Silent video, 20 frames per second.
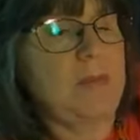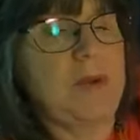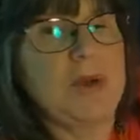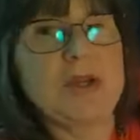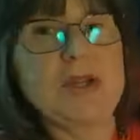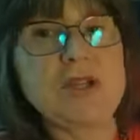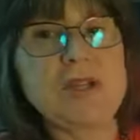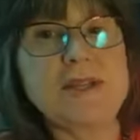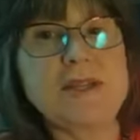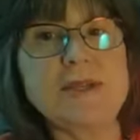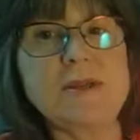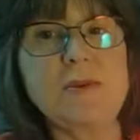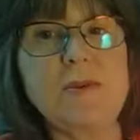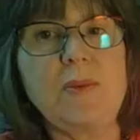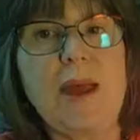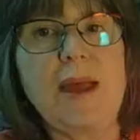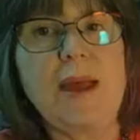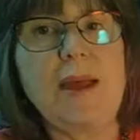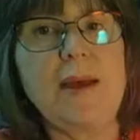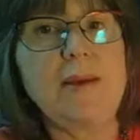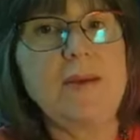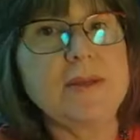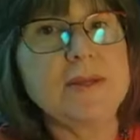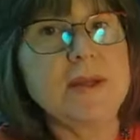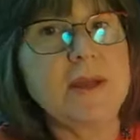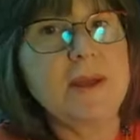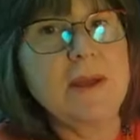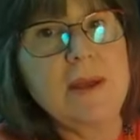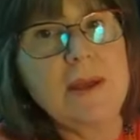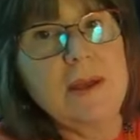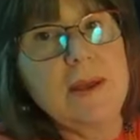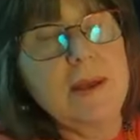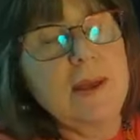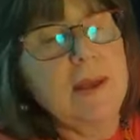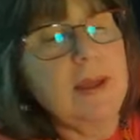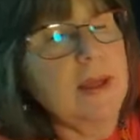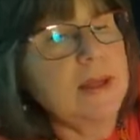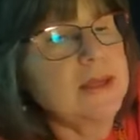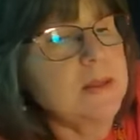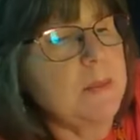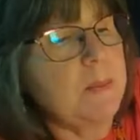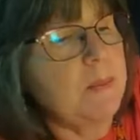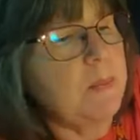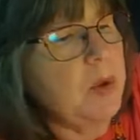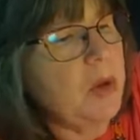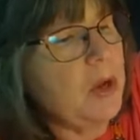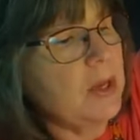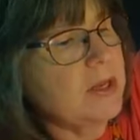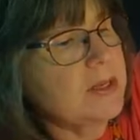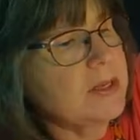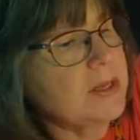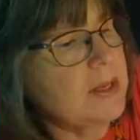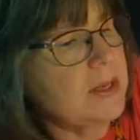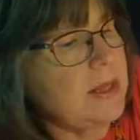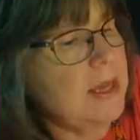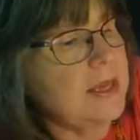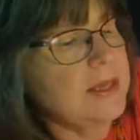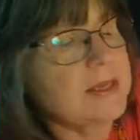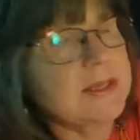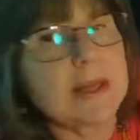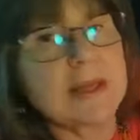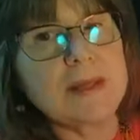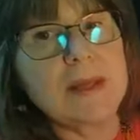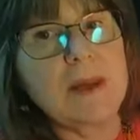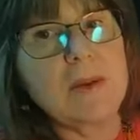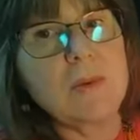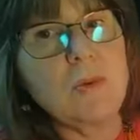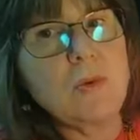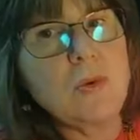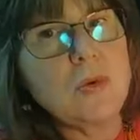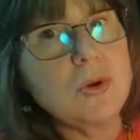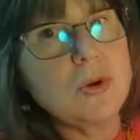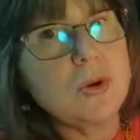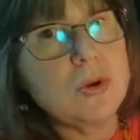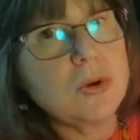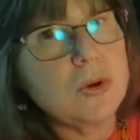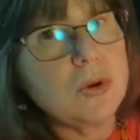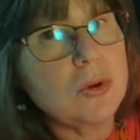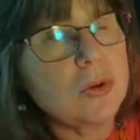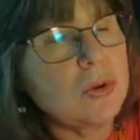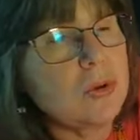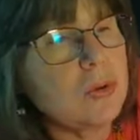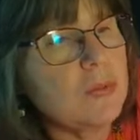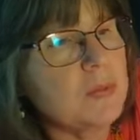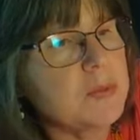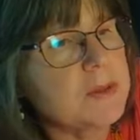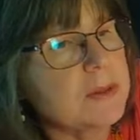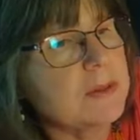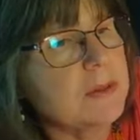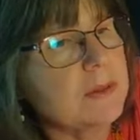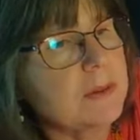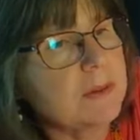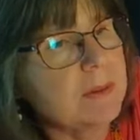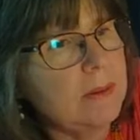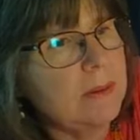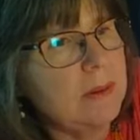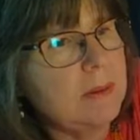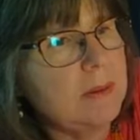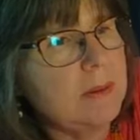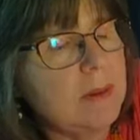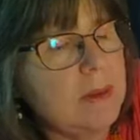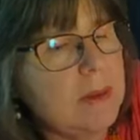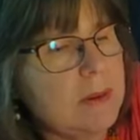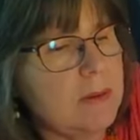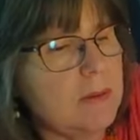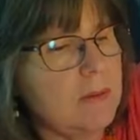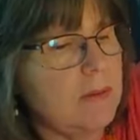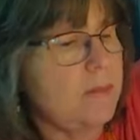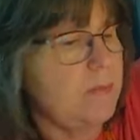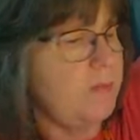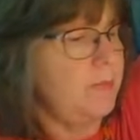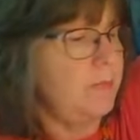push this around. Got some books and things like that. Whoops! Oh no.